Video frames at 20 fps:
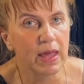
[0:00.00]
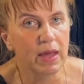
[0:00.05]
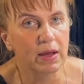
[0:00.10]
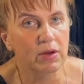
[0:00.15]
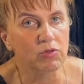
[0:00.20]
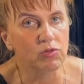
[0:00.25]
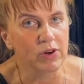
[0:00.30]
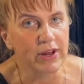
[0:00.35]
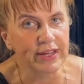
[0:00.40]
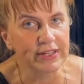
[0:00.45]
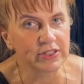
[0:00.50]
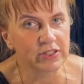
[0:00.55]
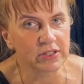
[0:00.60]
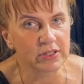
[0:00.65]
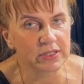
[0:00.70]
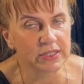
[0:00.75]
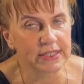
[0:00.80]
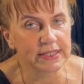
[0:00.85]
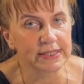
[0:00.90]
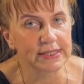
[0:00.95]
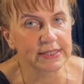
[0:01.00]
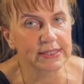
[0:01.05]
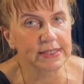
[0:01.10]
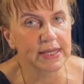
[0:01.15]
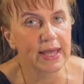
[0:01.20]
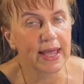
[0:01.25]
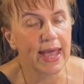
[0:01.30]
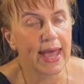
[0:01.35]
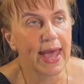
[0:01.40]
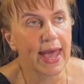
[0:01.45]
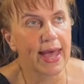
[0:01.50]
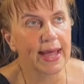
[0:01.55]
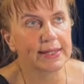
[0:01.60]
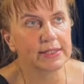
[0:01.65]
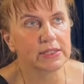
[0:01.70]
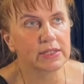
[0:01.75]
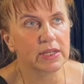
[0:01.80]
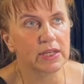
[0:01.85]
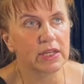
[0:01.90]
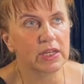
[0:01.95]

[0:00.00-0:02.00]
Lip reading: great artists, and